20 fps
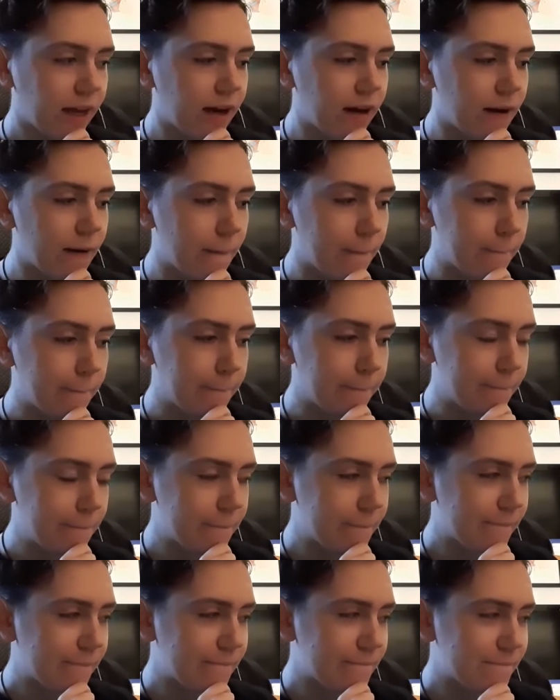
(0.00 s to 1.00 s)
Um,
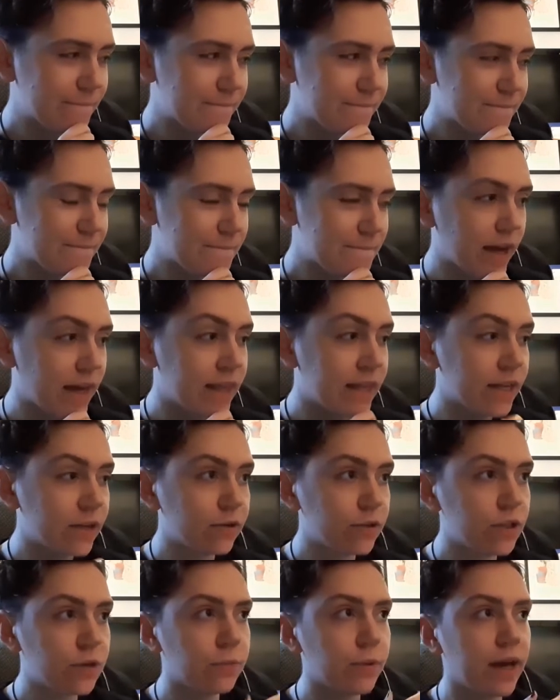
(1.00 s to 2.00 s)
and then
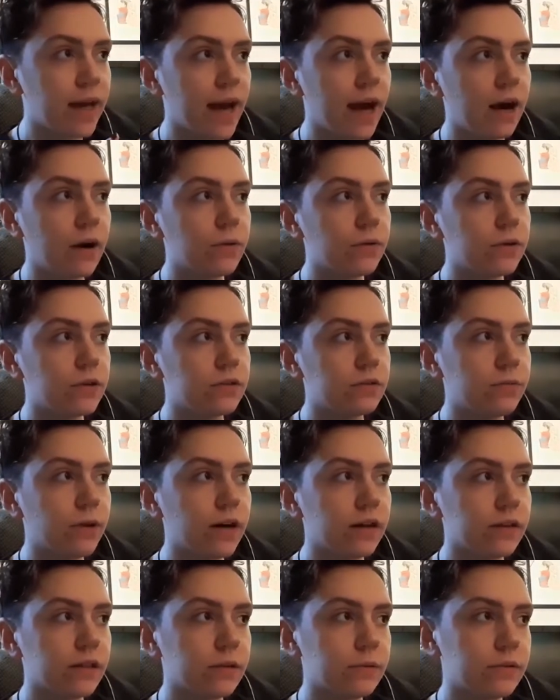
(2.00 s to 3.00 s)
on your way out as
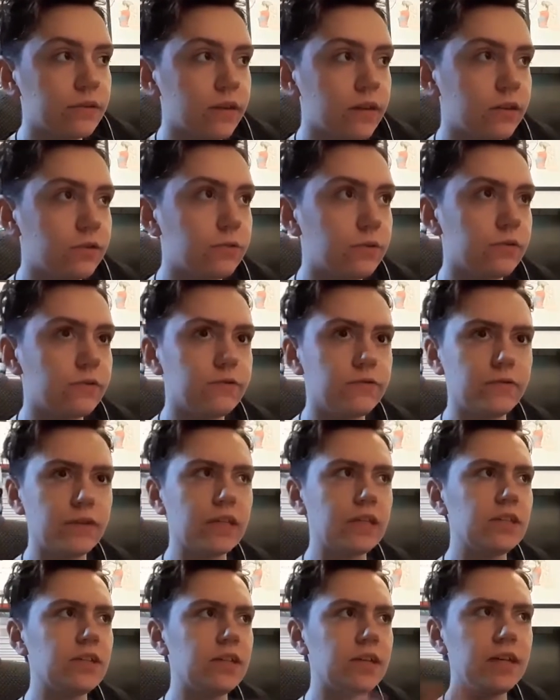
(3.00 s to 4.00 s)
well, there was like
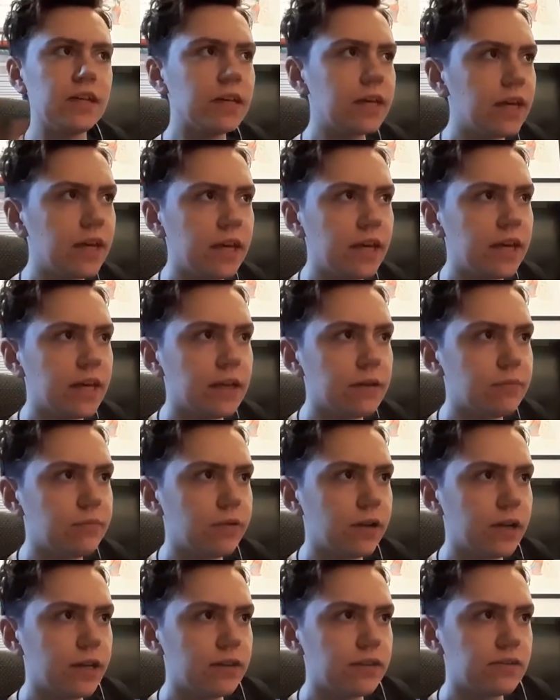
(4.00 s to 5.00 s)
graffiti in
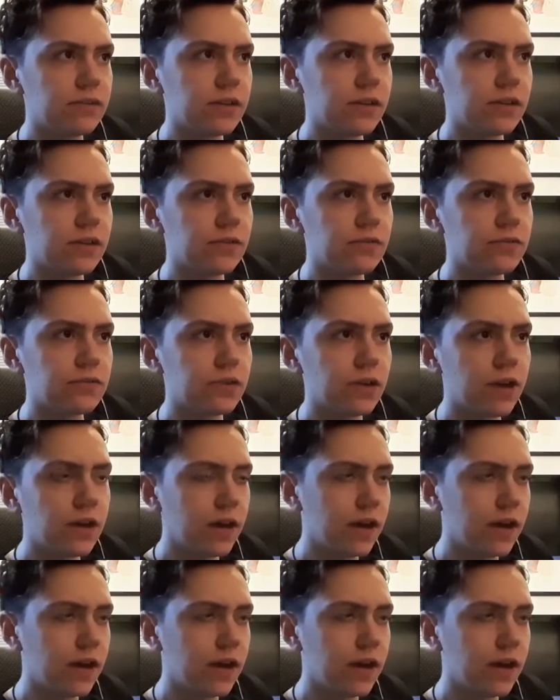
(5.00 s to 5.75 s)
places.